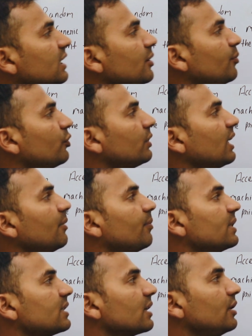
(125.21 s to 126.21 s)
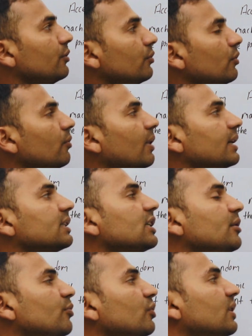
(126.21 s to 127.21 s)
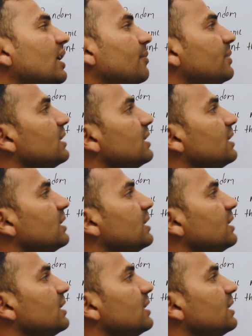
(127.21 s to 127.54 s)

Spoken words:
an input tape? Basically, you know what is an input tape